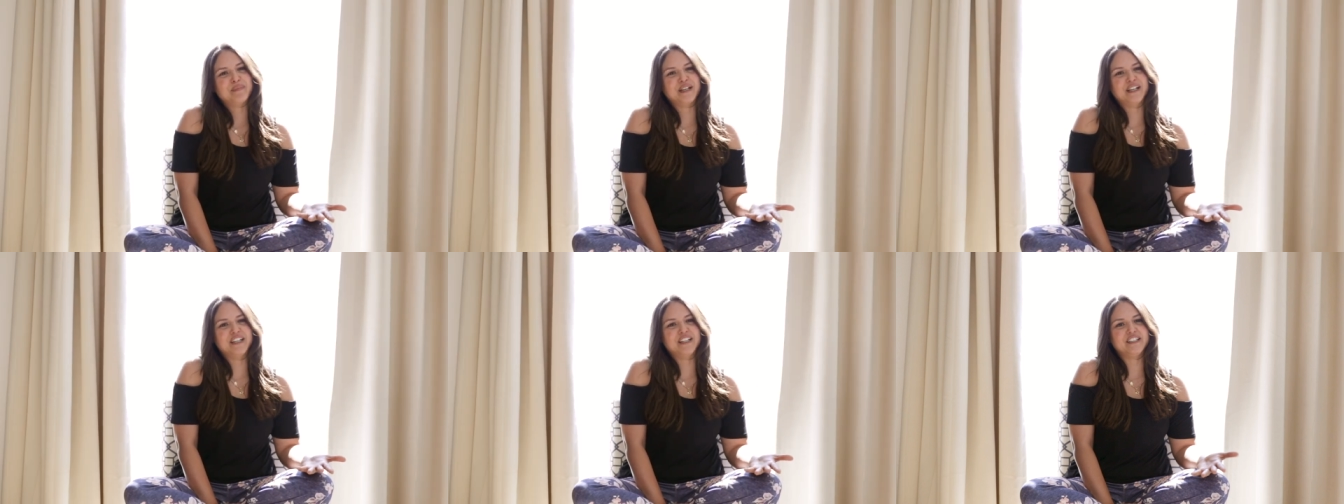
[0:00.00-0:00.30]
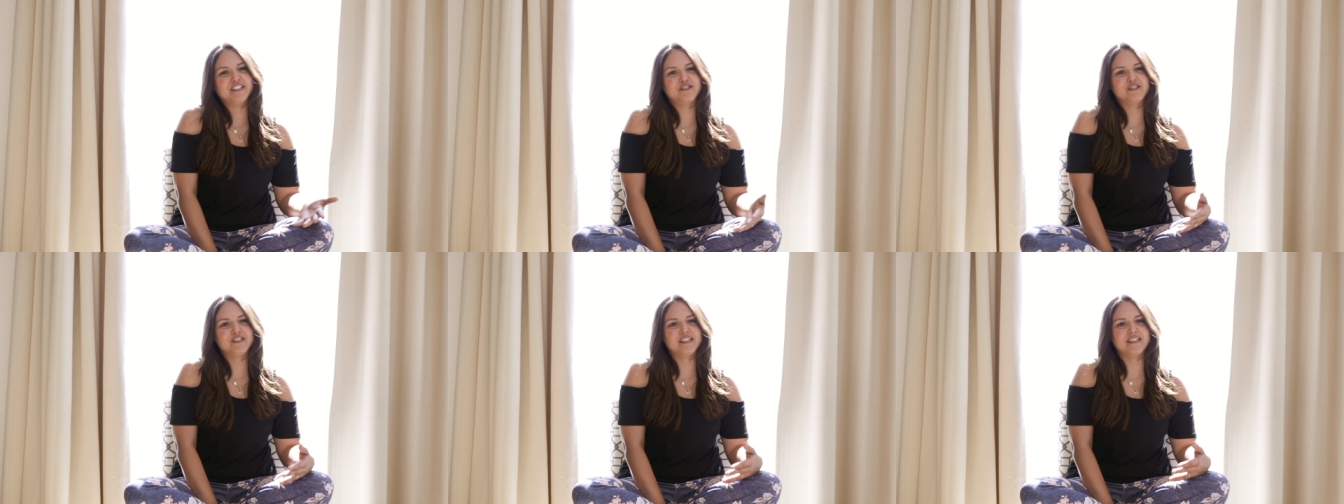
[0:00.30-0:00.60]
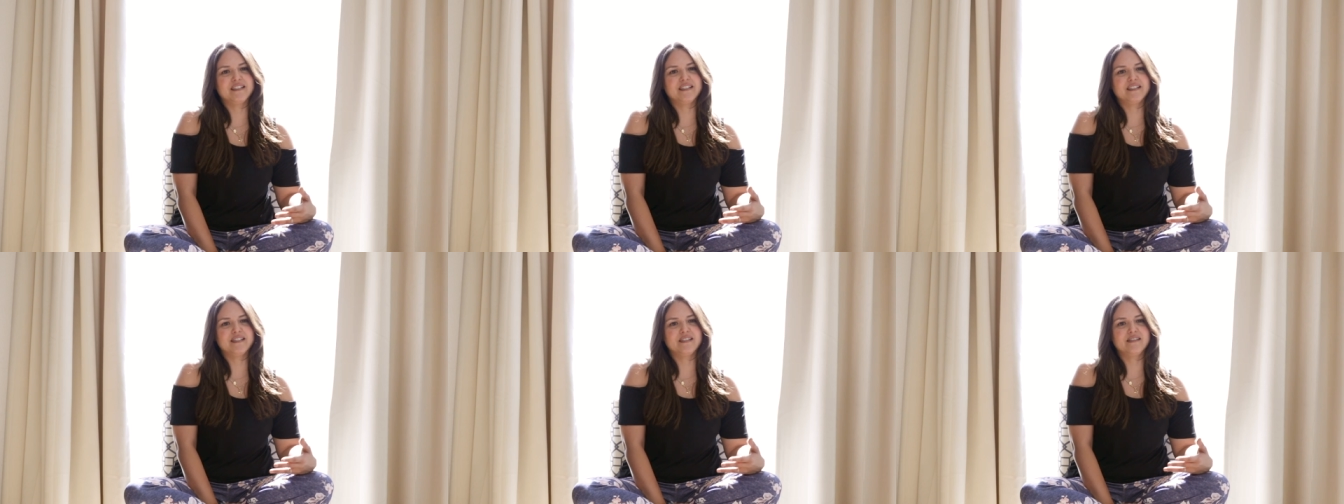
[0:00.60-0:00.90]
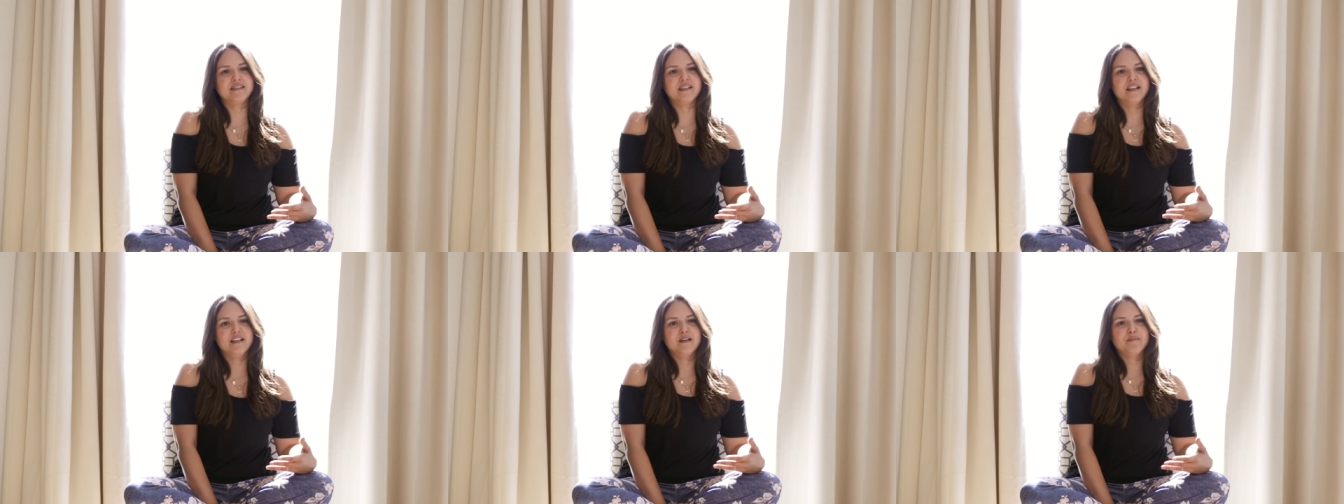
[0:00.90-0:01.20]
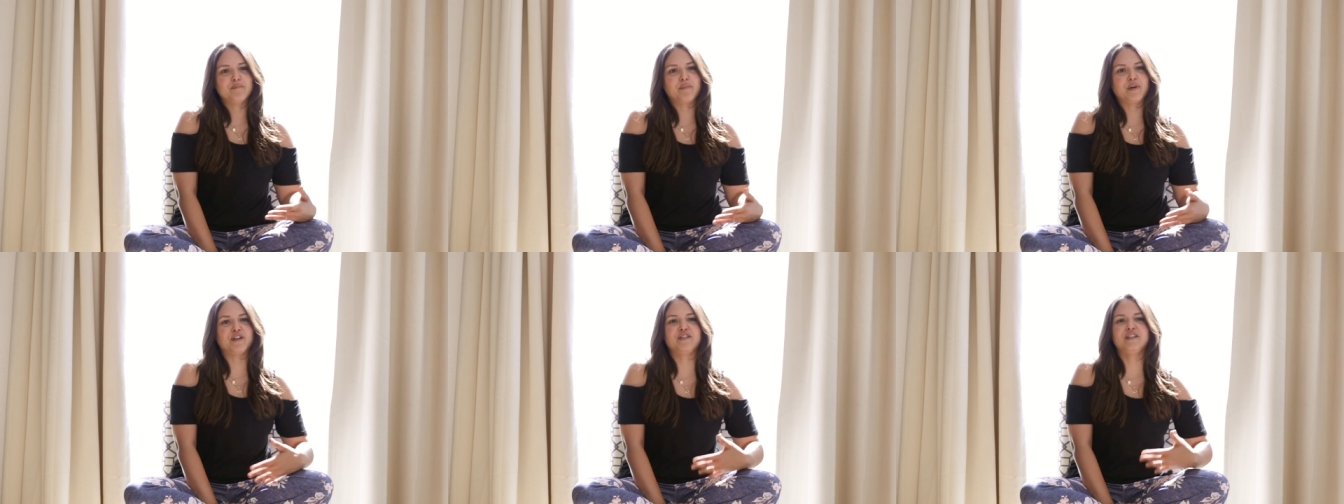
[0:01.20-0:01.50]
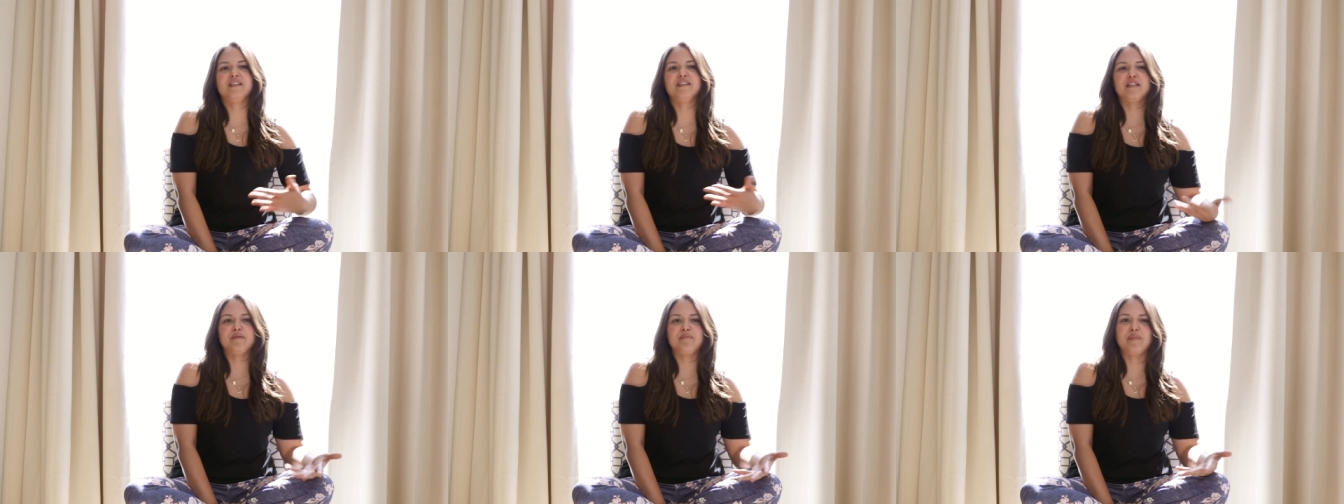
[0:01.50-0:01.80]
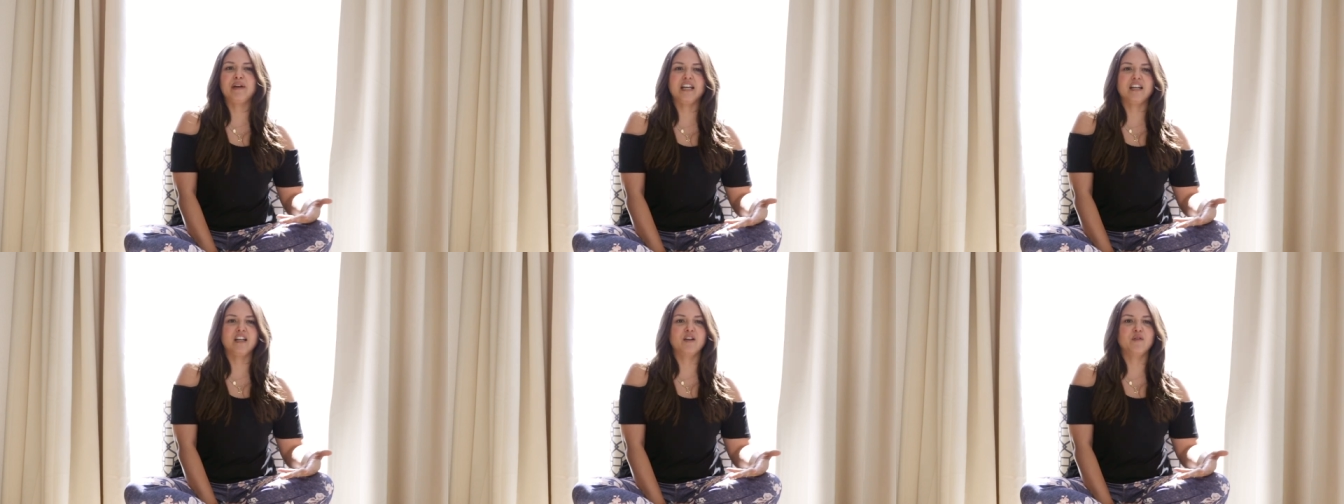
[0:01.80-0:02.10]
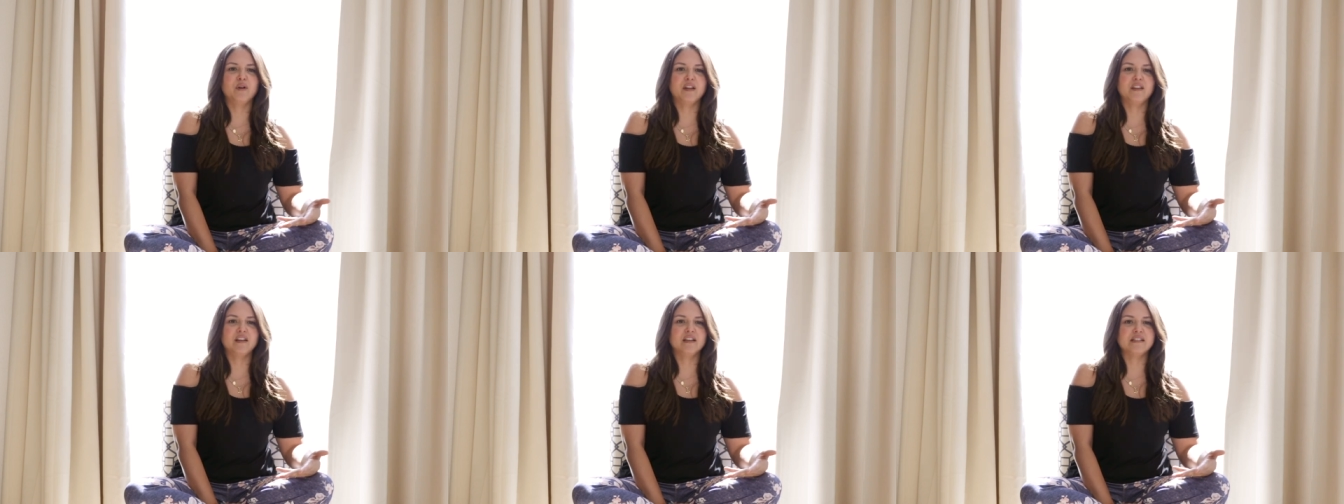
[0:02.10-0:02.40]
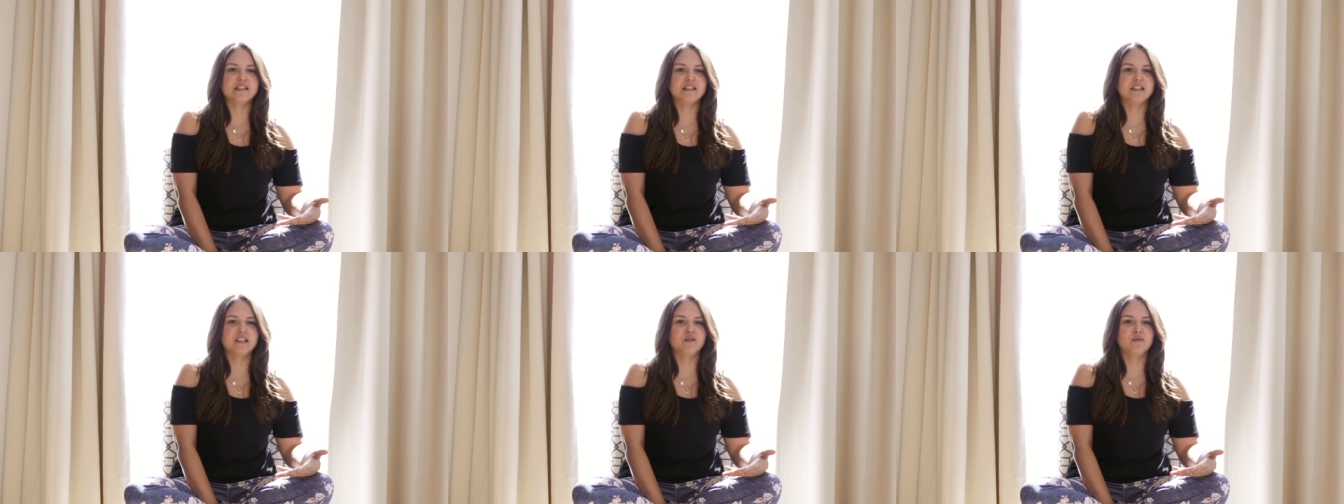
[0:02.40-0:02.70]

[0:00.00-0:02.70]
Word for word: but she's participating with us in